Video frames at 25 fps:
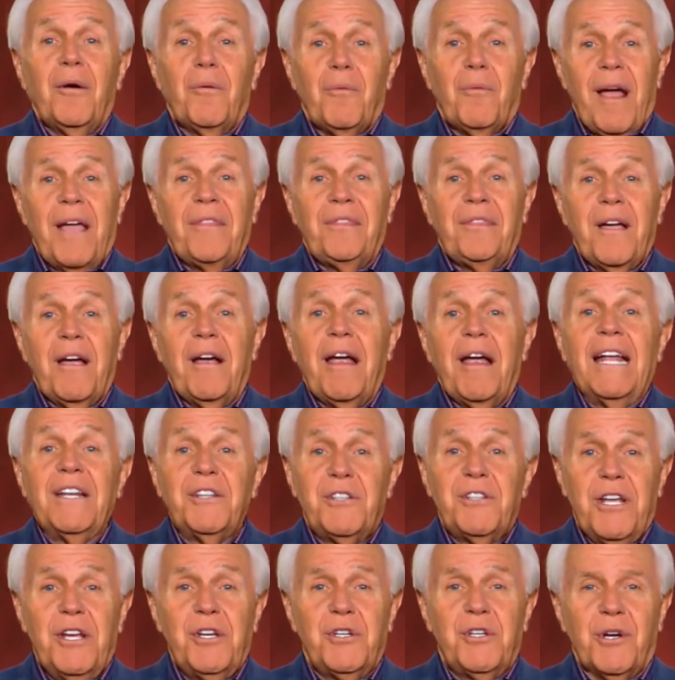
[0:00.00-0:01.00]
right there
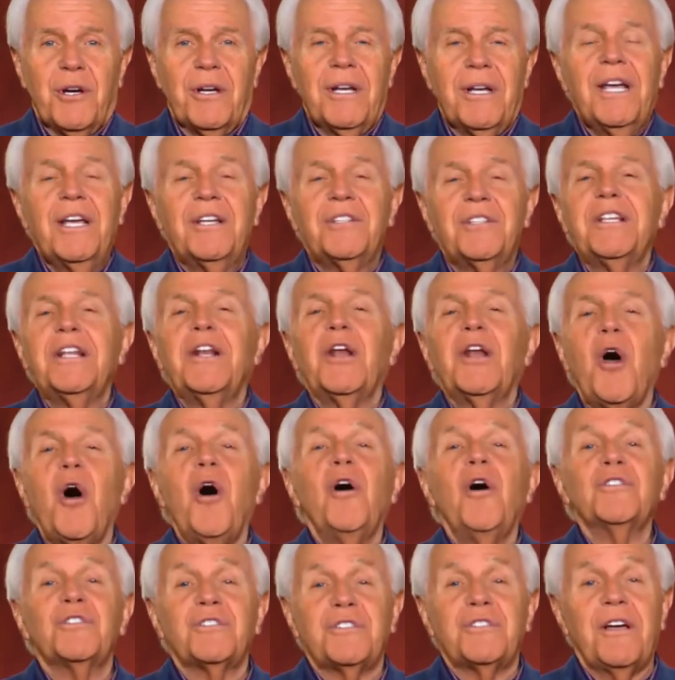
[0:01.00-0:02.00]
and teach her. See,
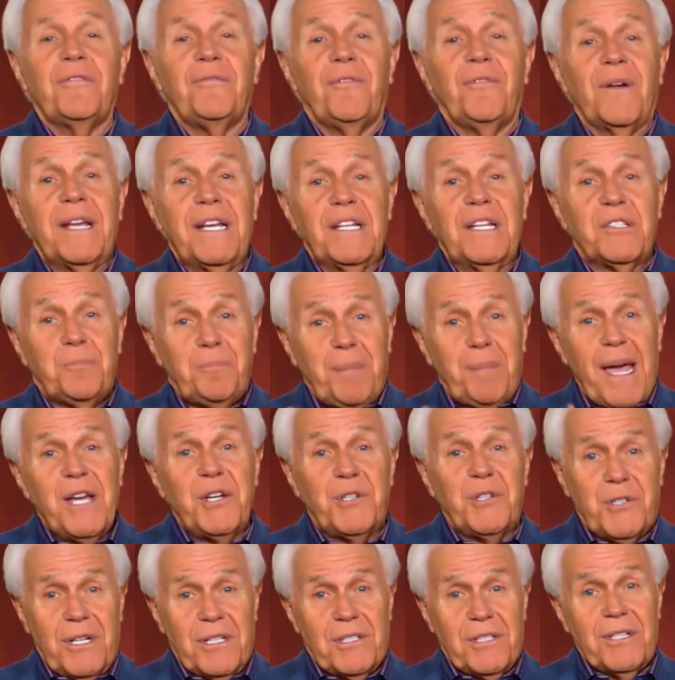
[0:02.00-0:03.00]
long suffering is
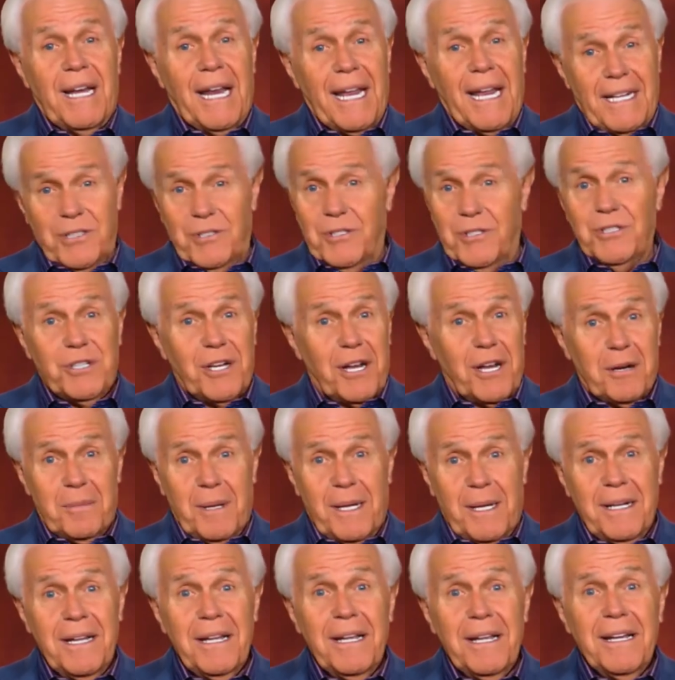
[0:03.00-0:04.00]
patience, ladies and
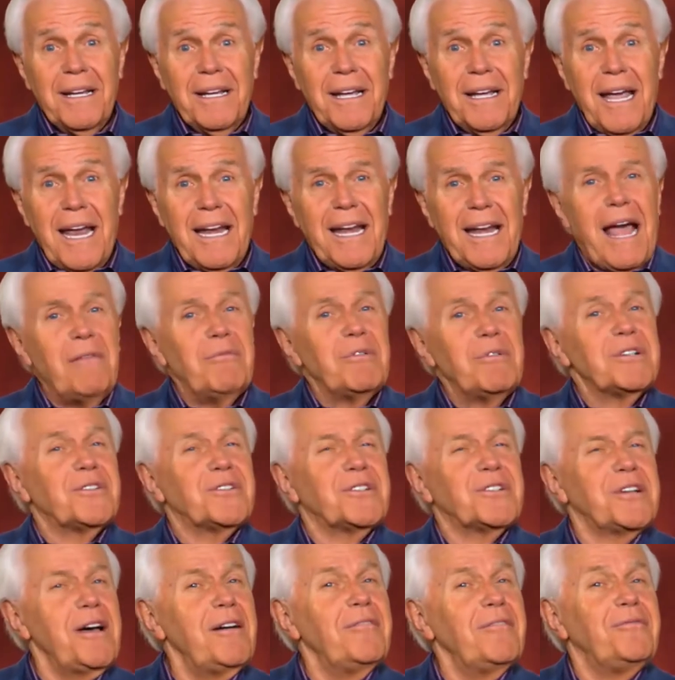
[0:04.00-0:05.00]
gentlemen. And that
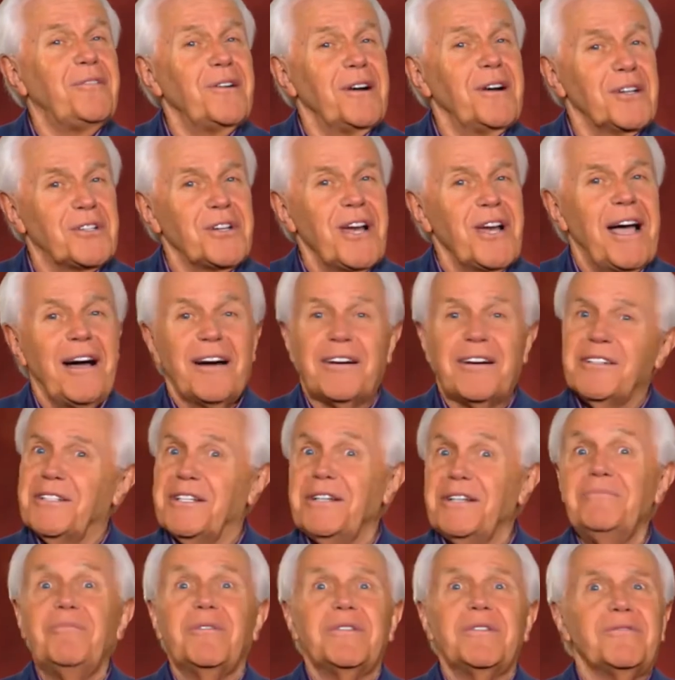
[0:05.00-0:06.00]
was tough for a child because
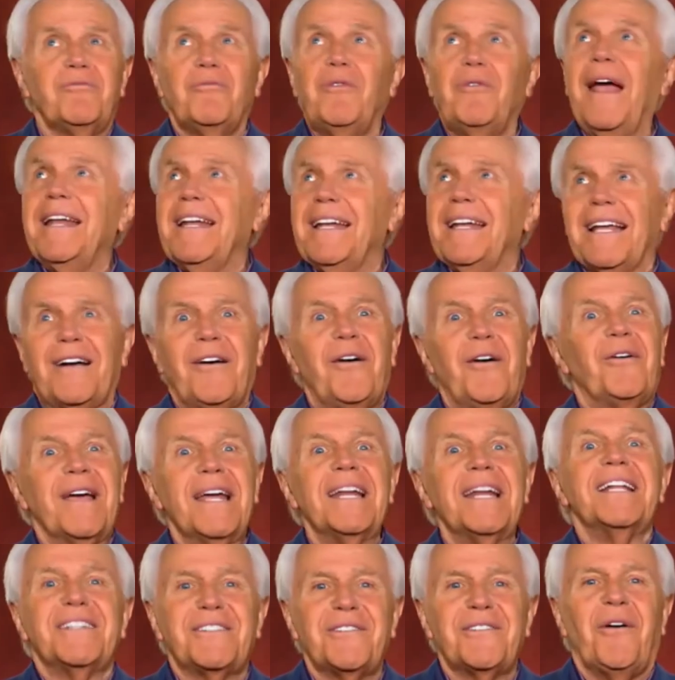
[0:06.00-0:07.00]
she was waiting to go
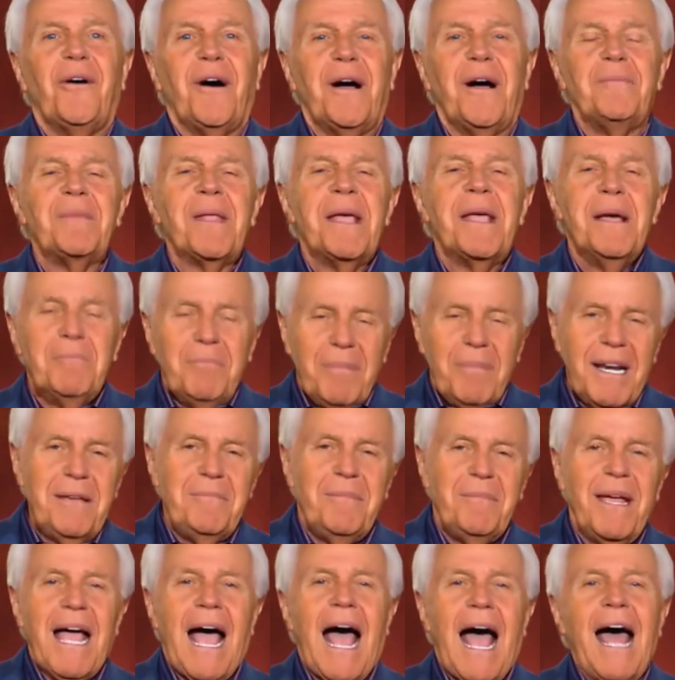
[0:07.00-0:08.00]
get a toy.
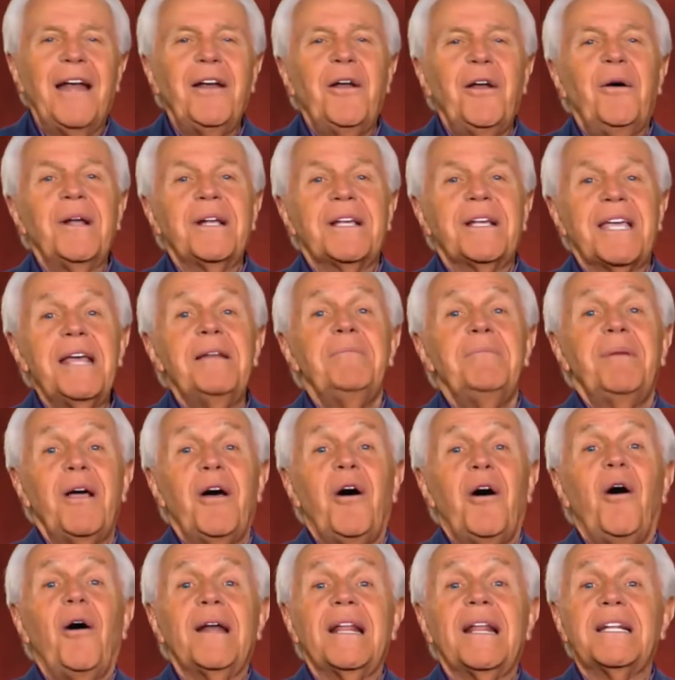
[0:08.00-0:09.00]
Believe me, I know it can be
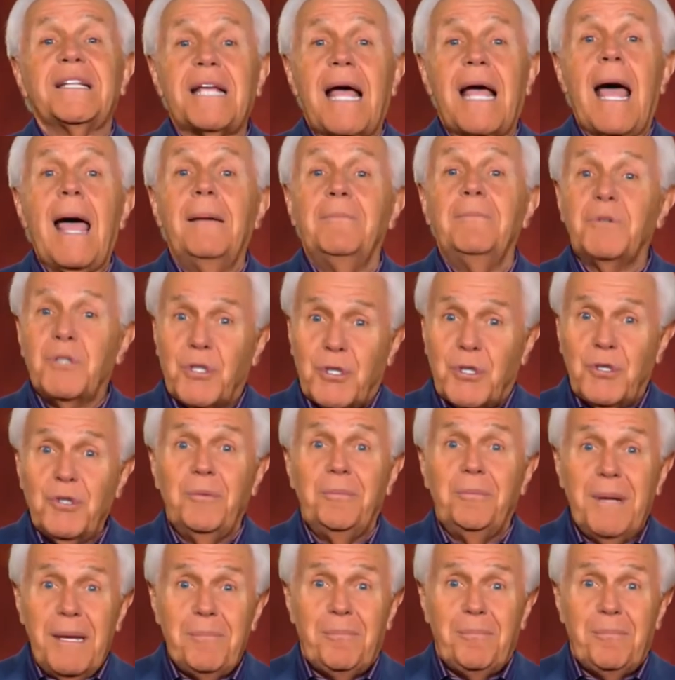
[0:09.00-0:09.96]
hard at times to be